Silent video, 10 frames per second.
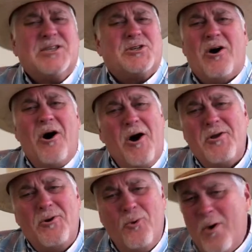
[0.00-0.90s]

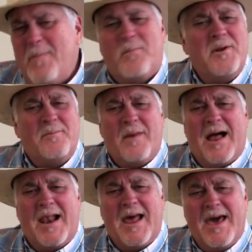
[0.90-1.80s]
started whipping
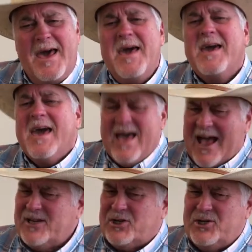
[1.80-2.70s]
my leg
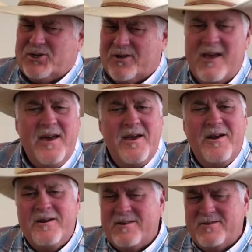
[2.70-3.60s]
as she
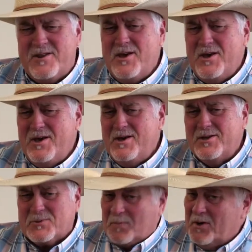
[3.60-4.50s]
stared in
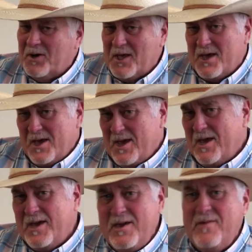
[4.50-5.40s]
disbelief.